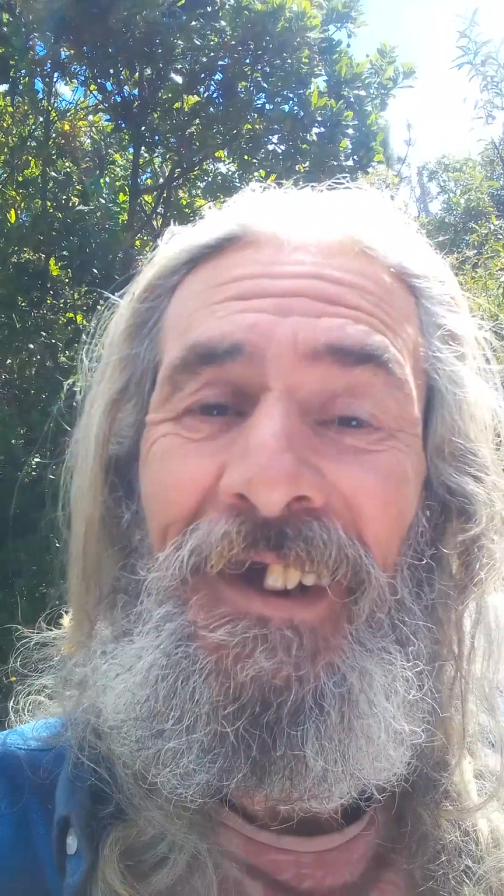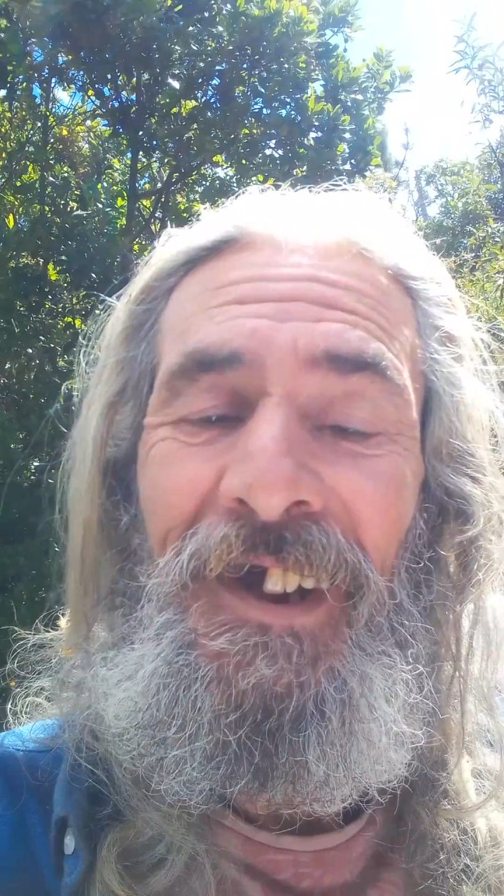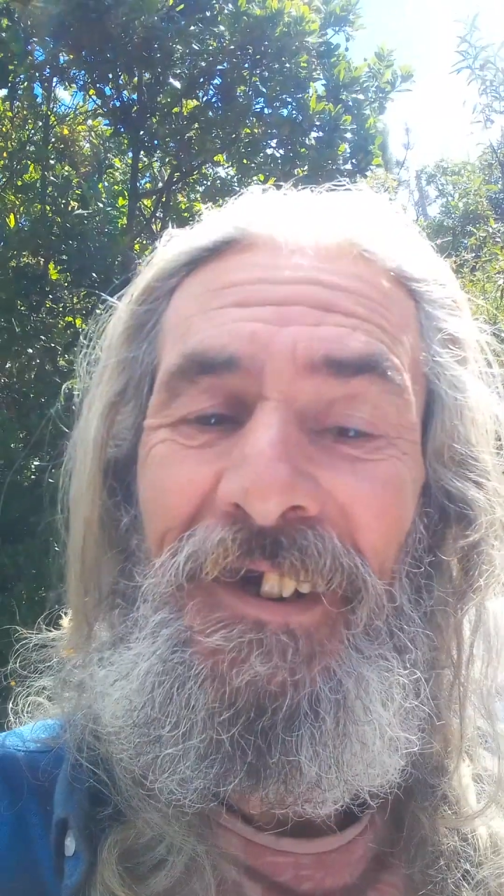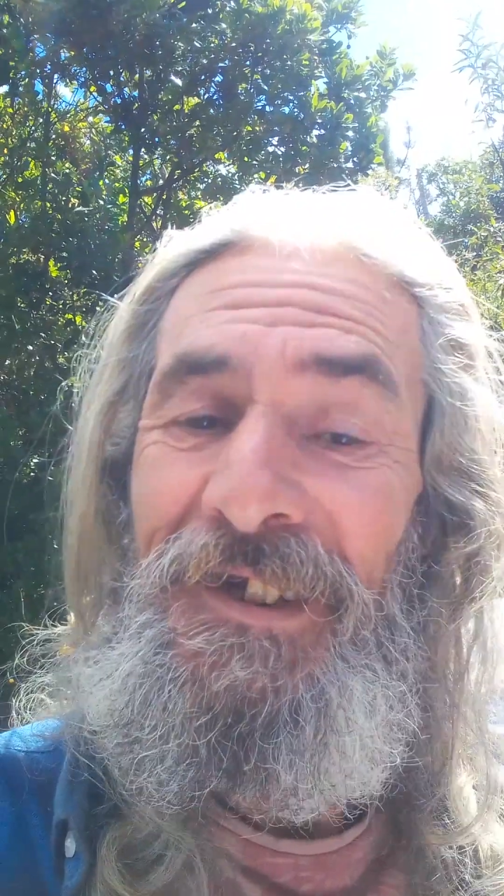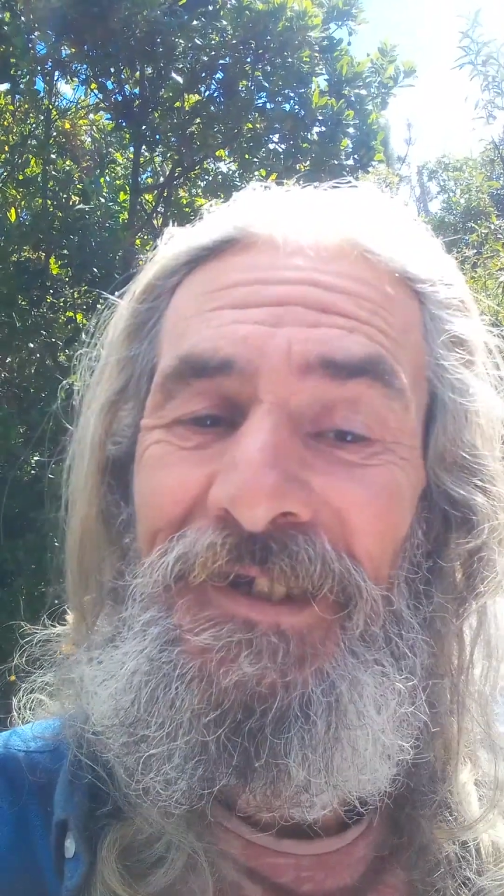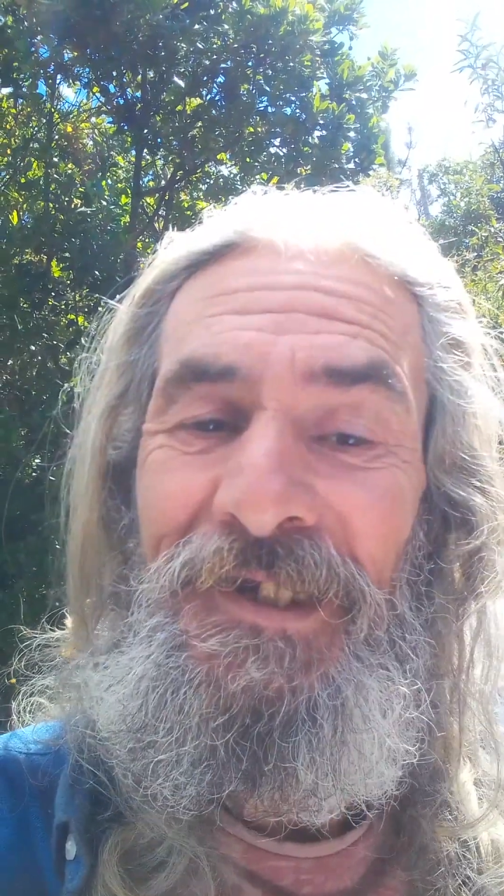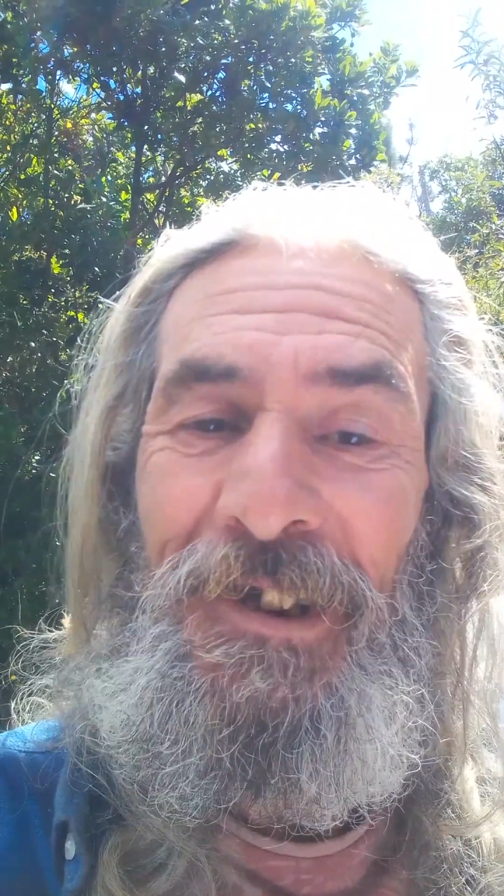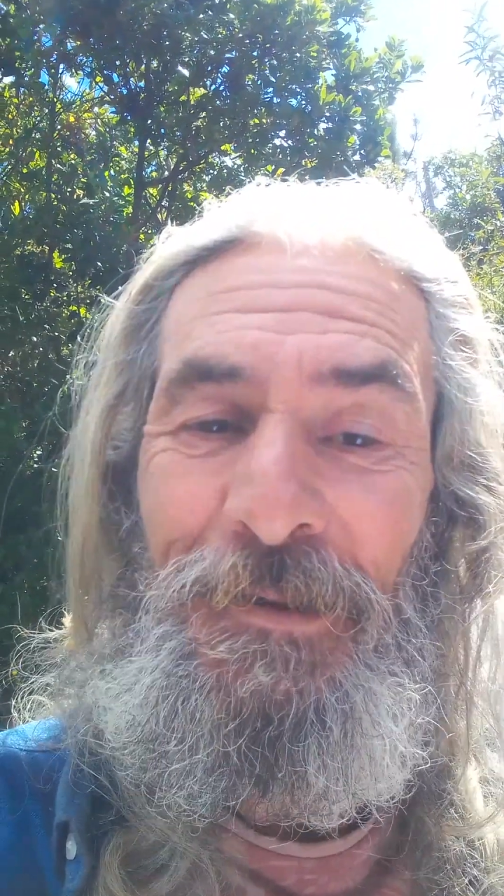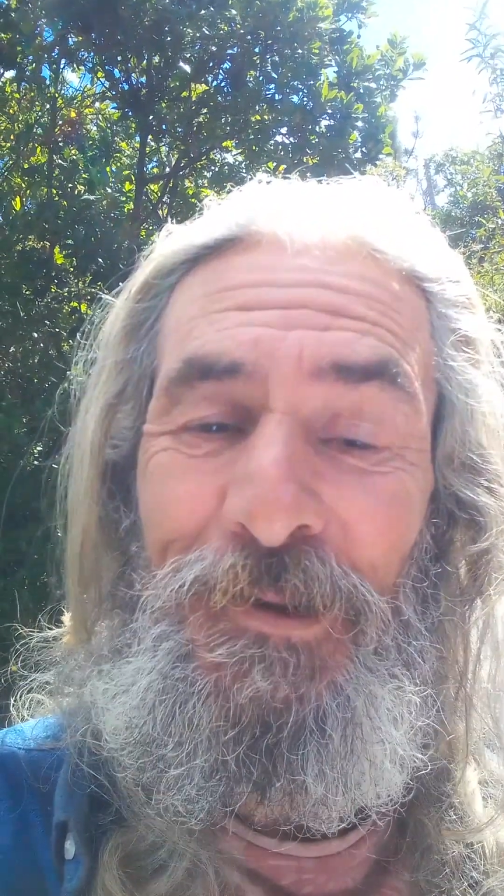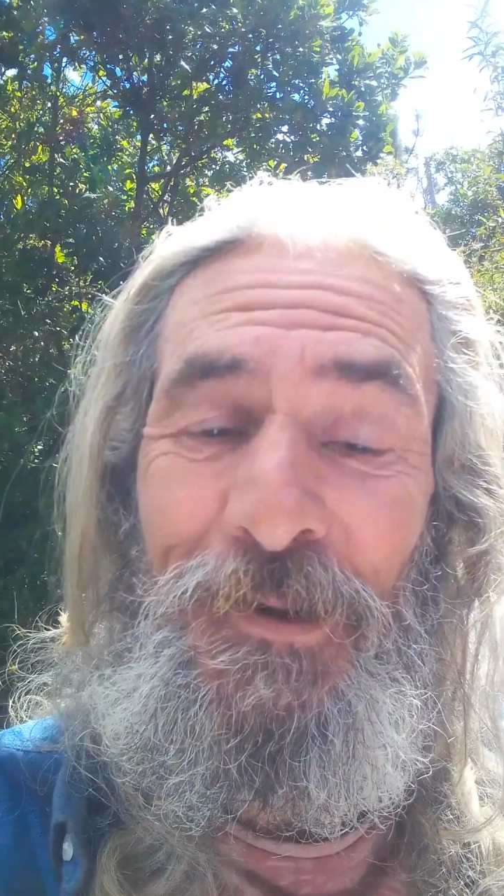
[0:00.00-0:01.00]
and it's
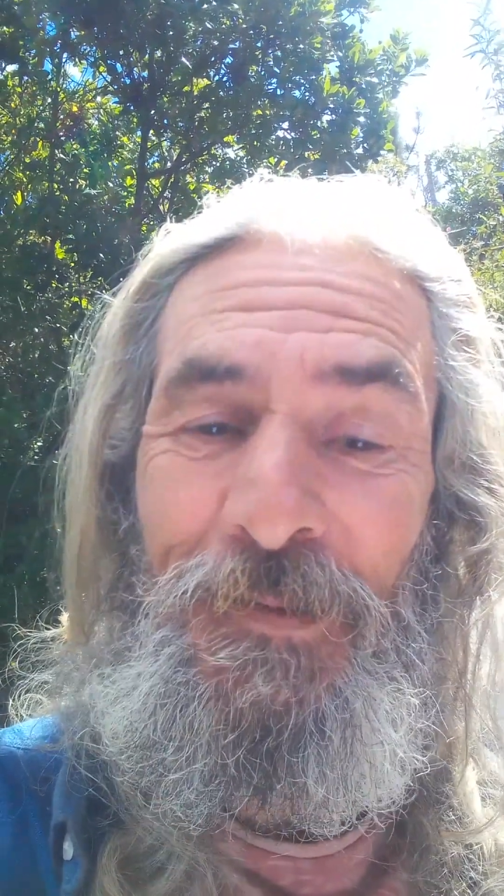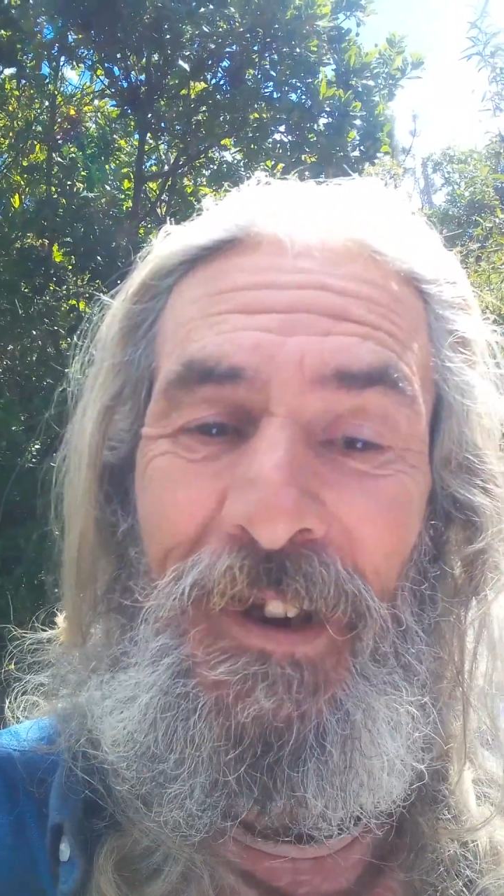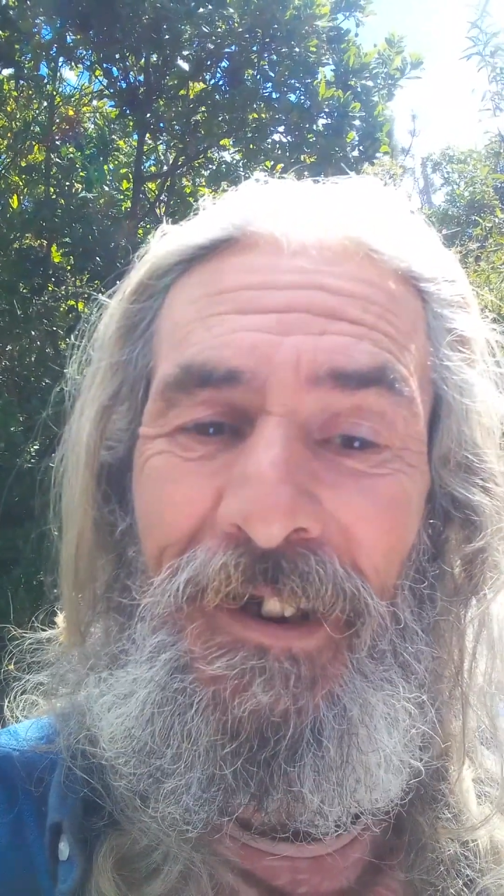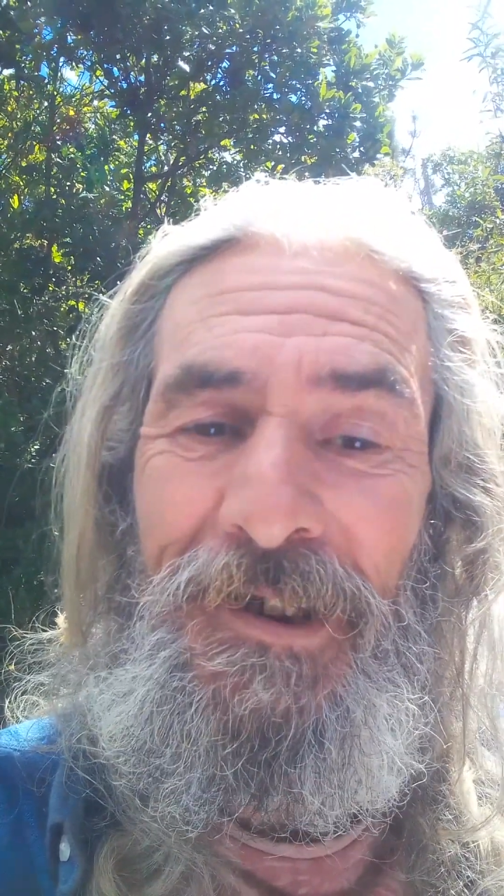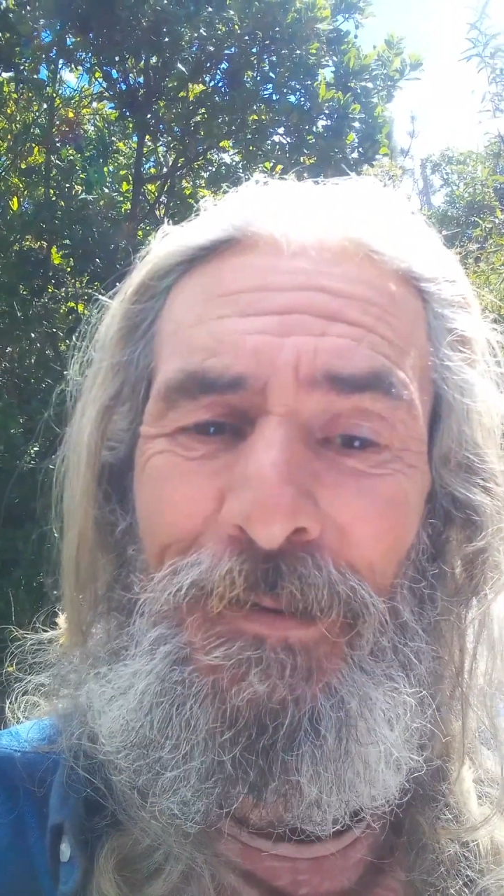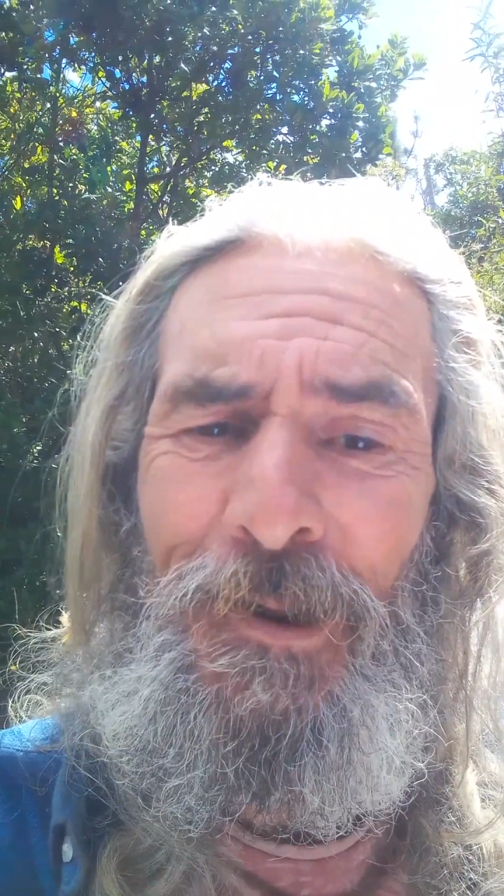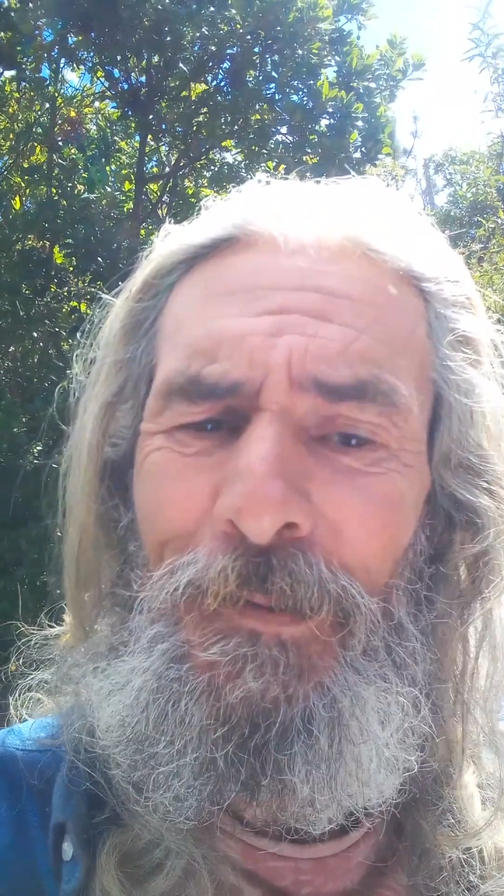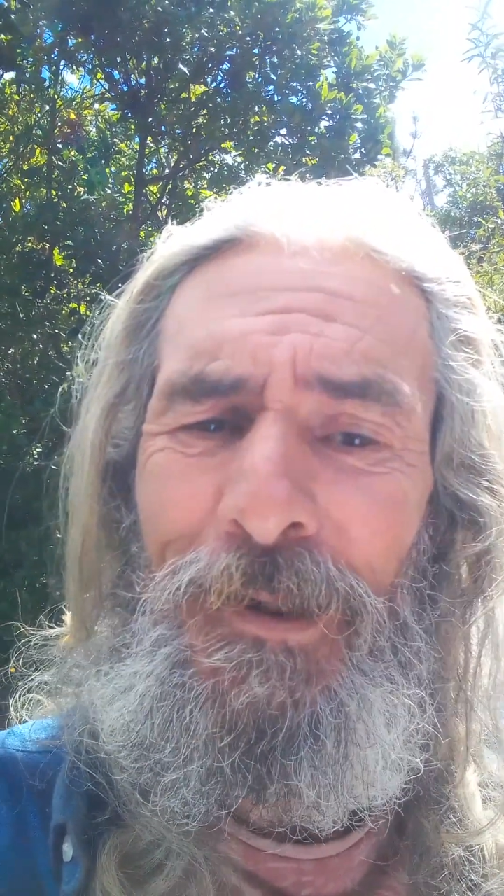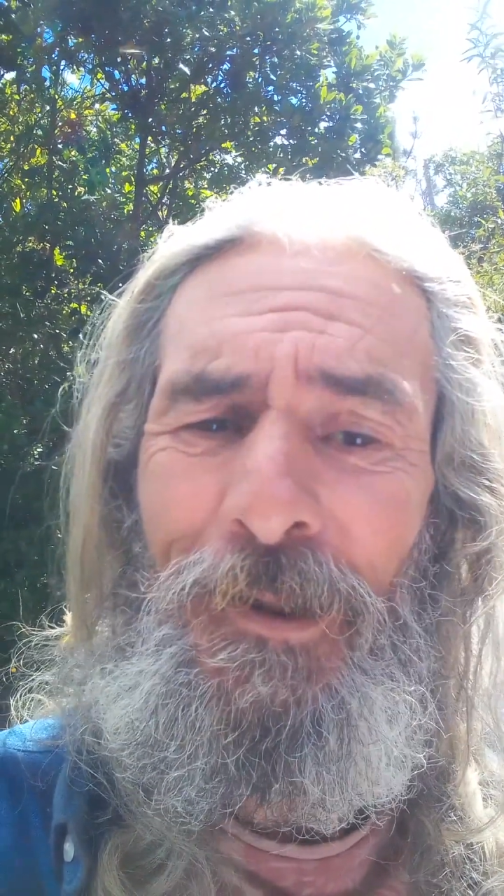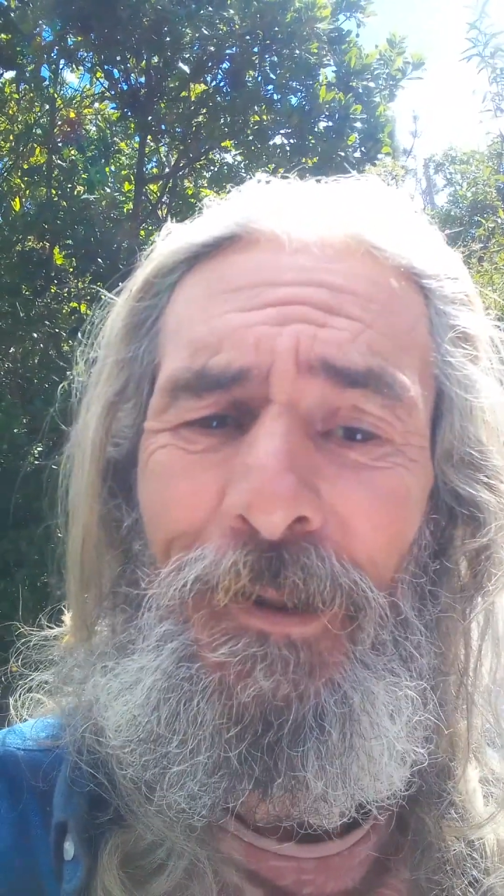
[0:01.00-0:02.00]
now sort of nearly 12
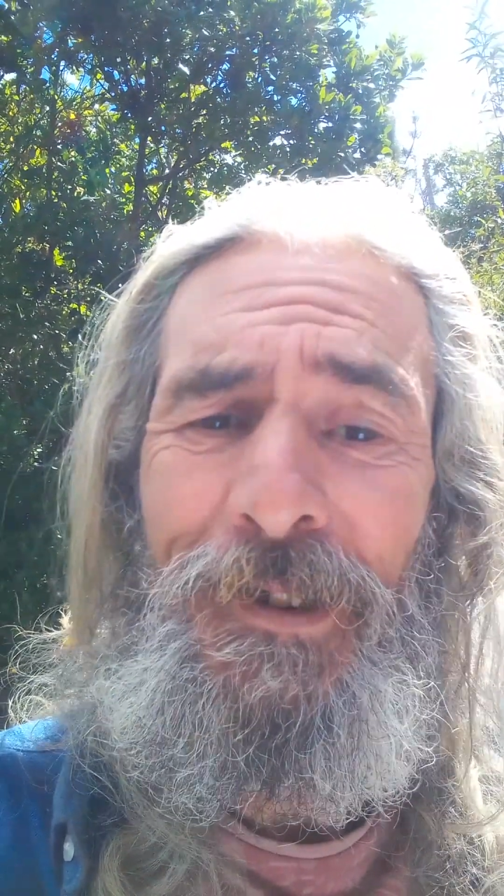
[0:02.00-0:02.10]
o'clock.